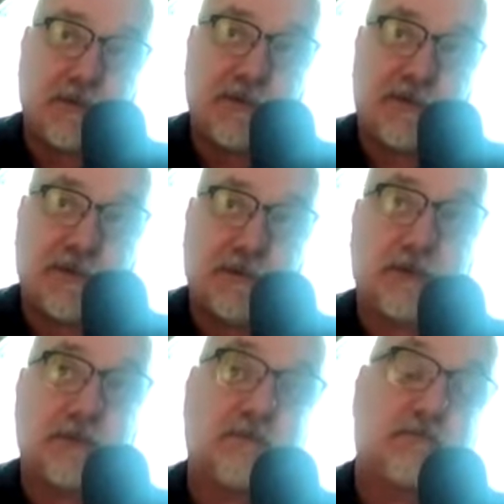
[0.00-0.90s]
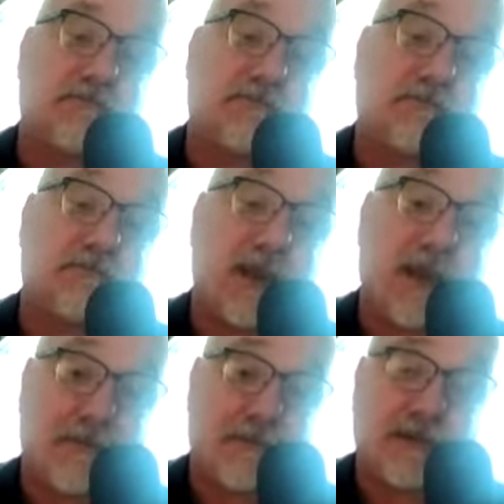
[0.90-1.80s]
we felt
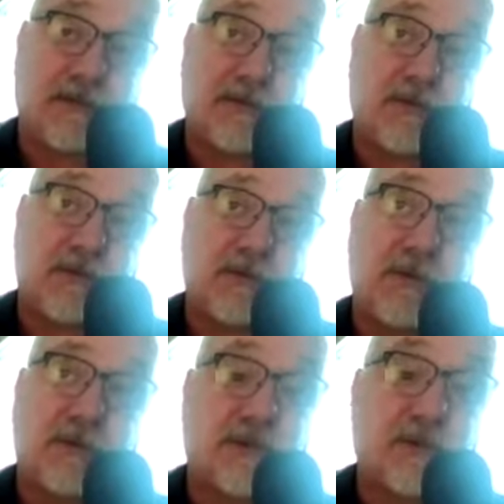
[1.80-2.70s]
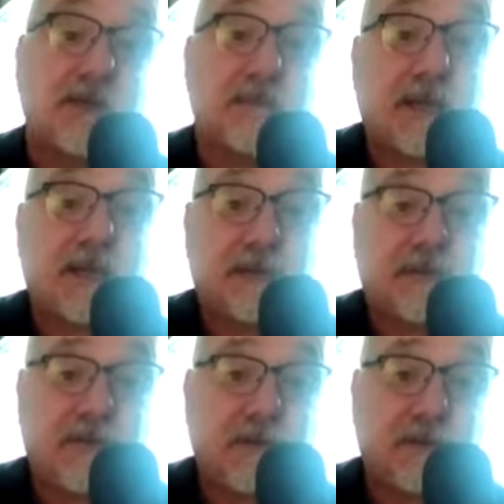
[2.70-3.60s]
happiness or joy or something made us
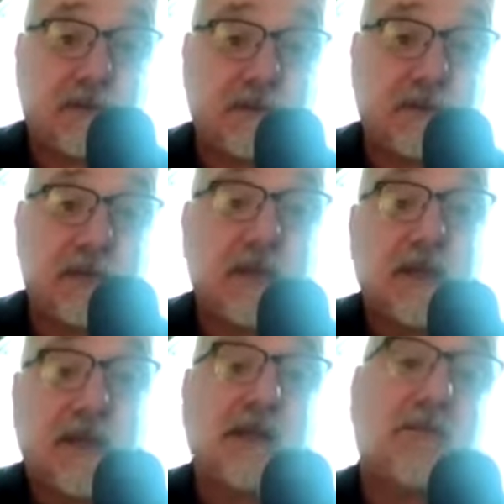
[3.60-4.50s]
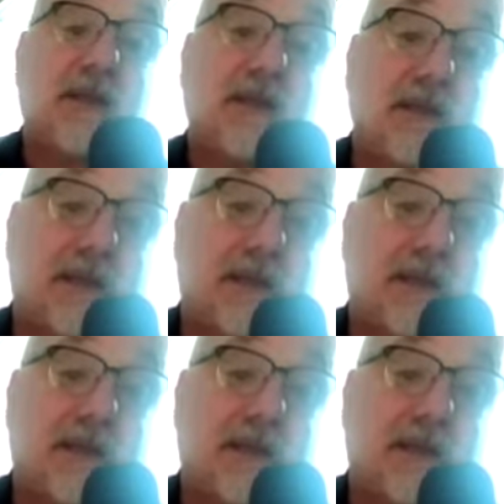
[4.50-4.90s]
feel good and then we did it